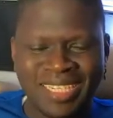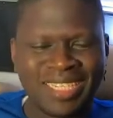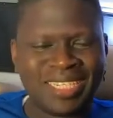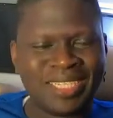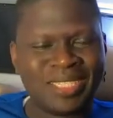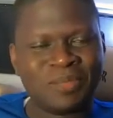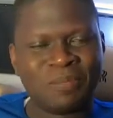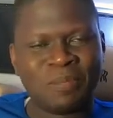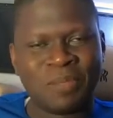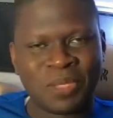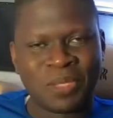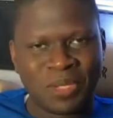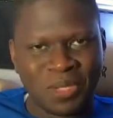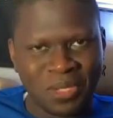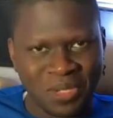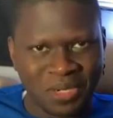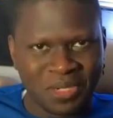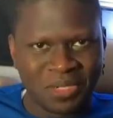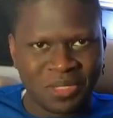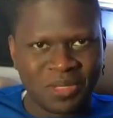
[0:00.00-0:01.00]
is
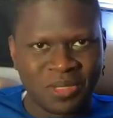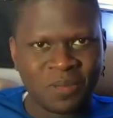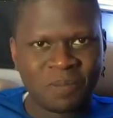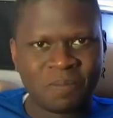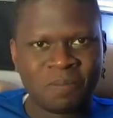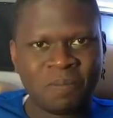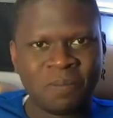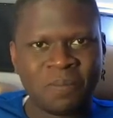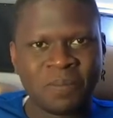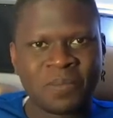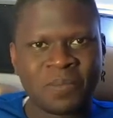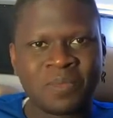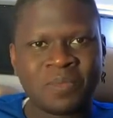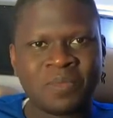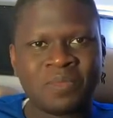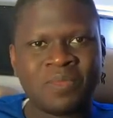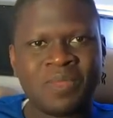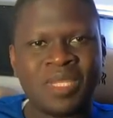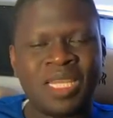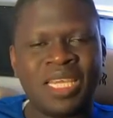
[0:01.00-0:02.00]
because
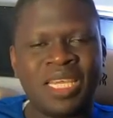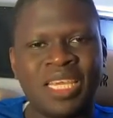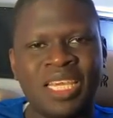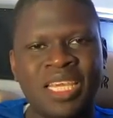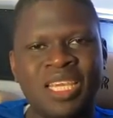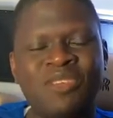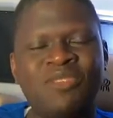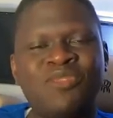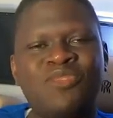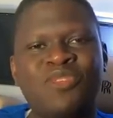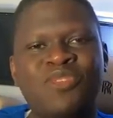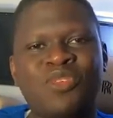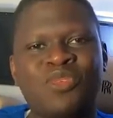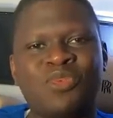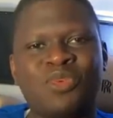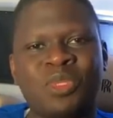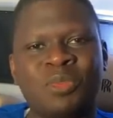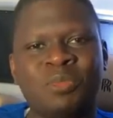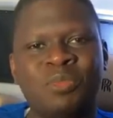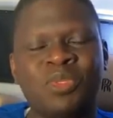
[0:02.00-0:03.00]
if you
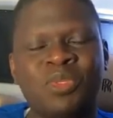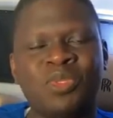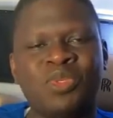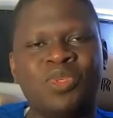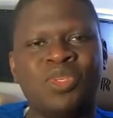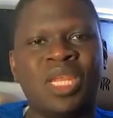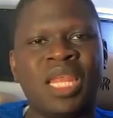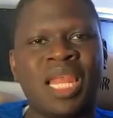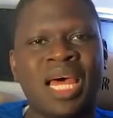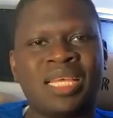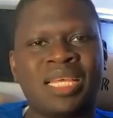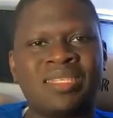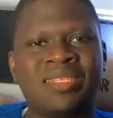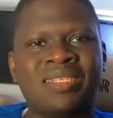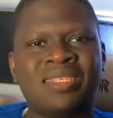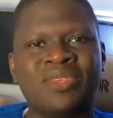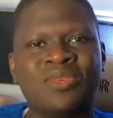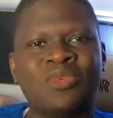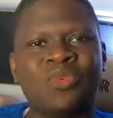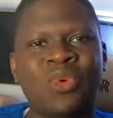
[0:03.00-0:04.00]
will build
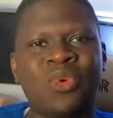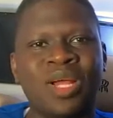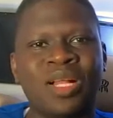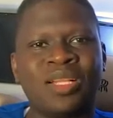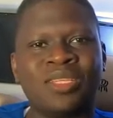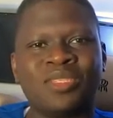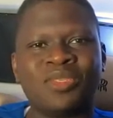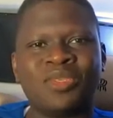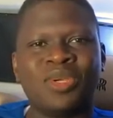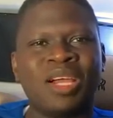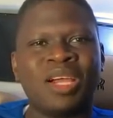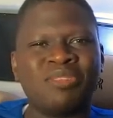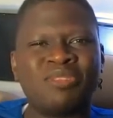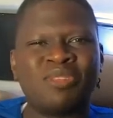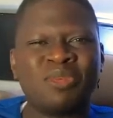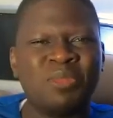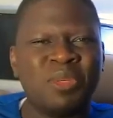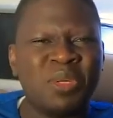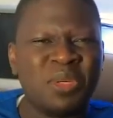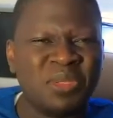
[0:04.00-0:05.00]
lasting wealth, you have
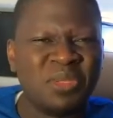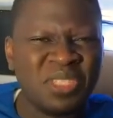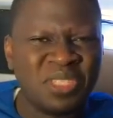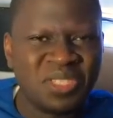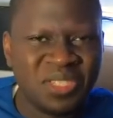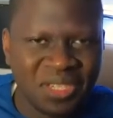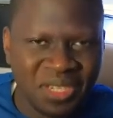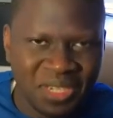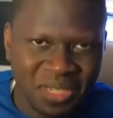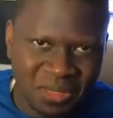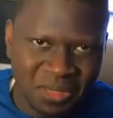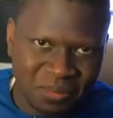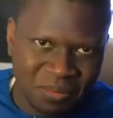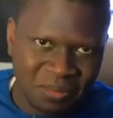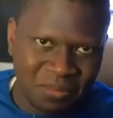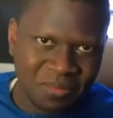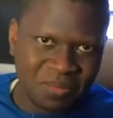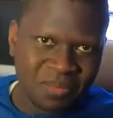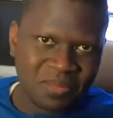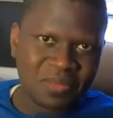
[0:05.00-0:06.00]
to be original.
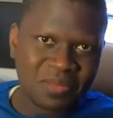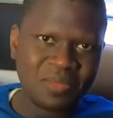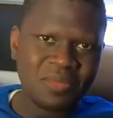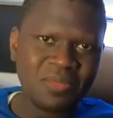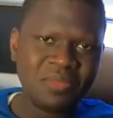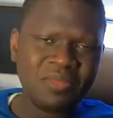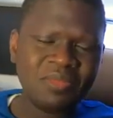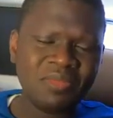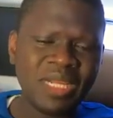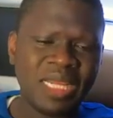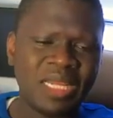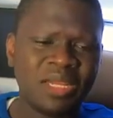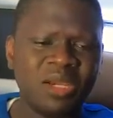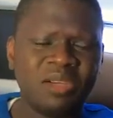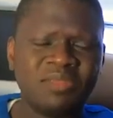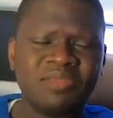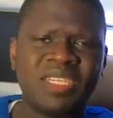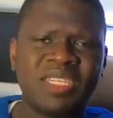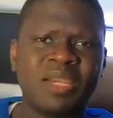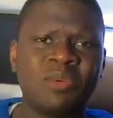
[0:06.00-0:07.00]
A
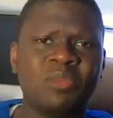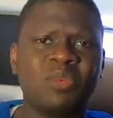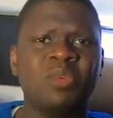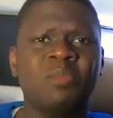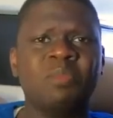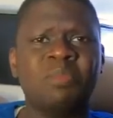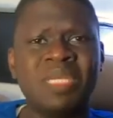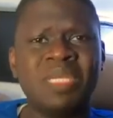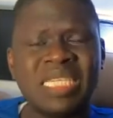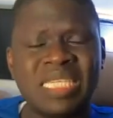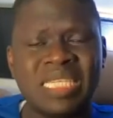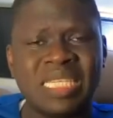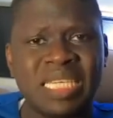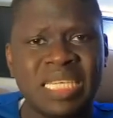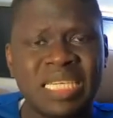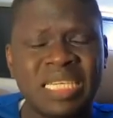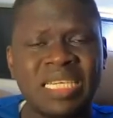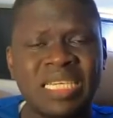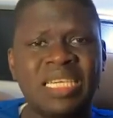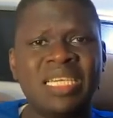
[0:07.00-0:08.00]
lot of time we're
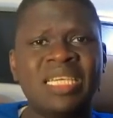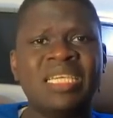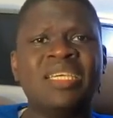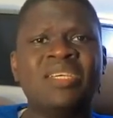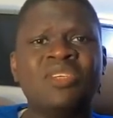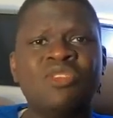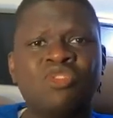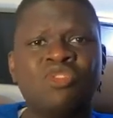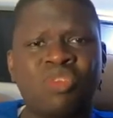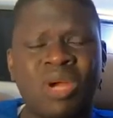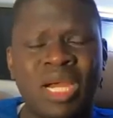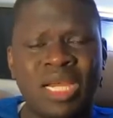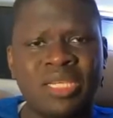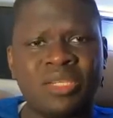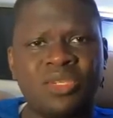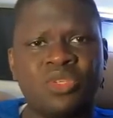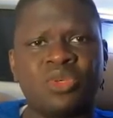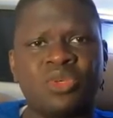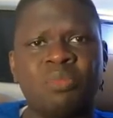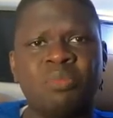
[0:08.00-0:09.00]
busy
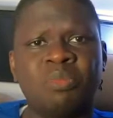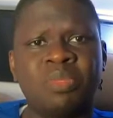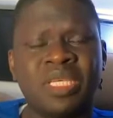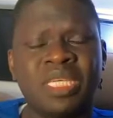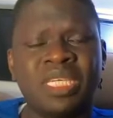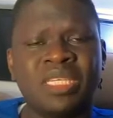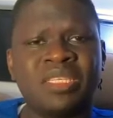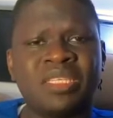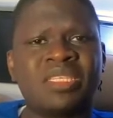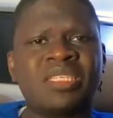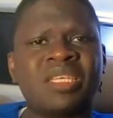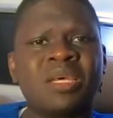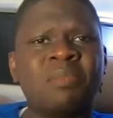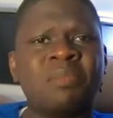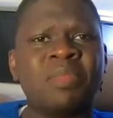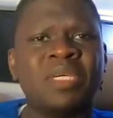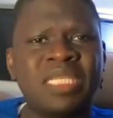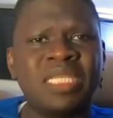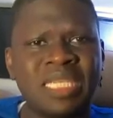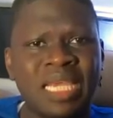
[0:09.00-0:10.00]
trying to be
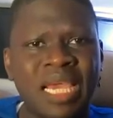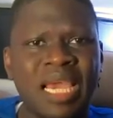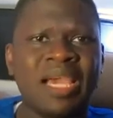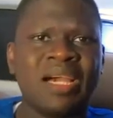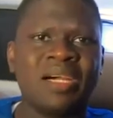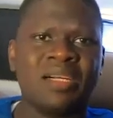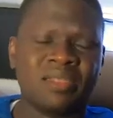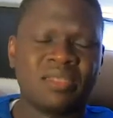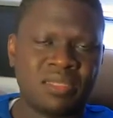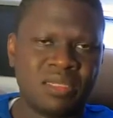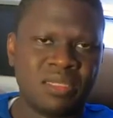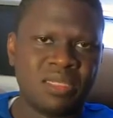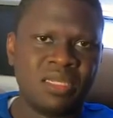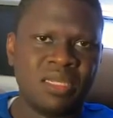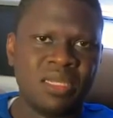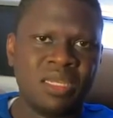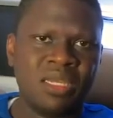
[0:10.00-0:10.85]
somebody else.